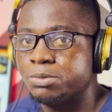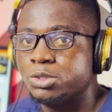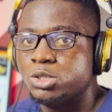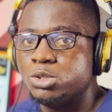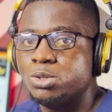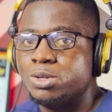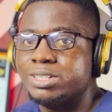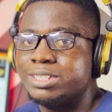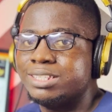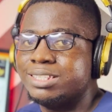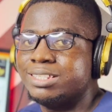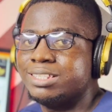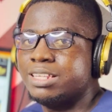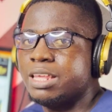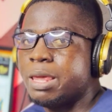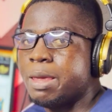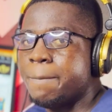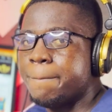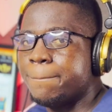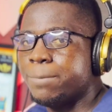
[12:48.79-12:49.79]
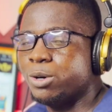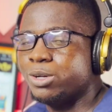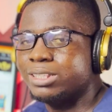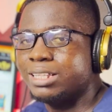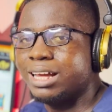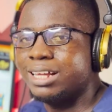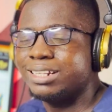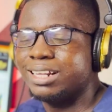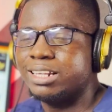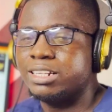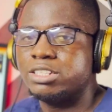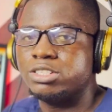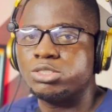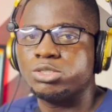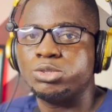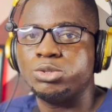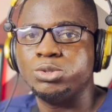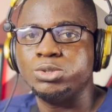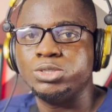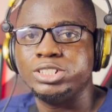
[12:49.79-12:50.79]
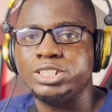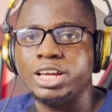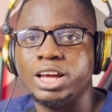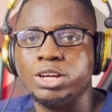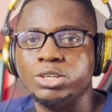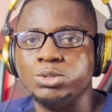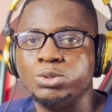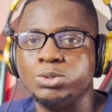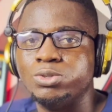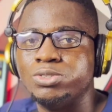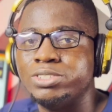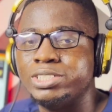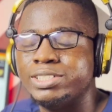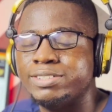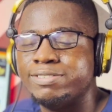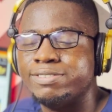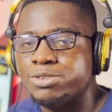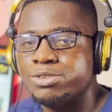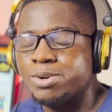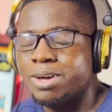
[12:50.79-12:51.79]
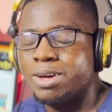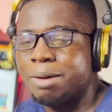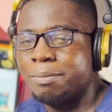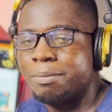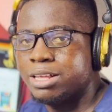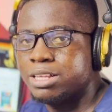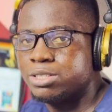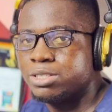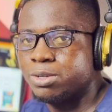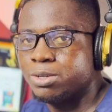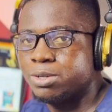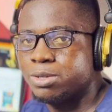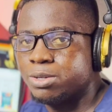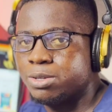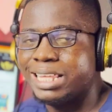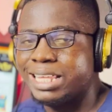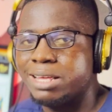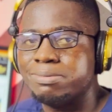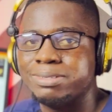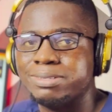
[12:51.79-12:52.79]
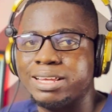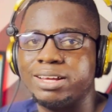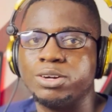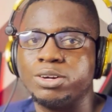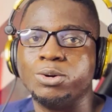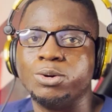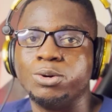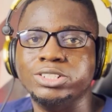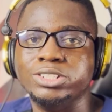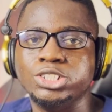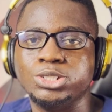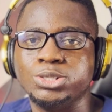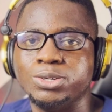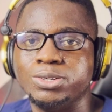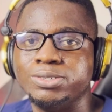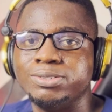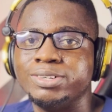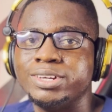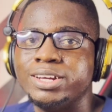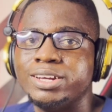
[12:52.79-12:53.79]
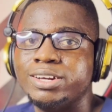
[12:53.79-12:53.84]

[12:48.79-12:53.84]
So it is important and it's crucial you review Amazon terms and conditions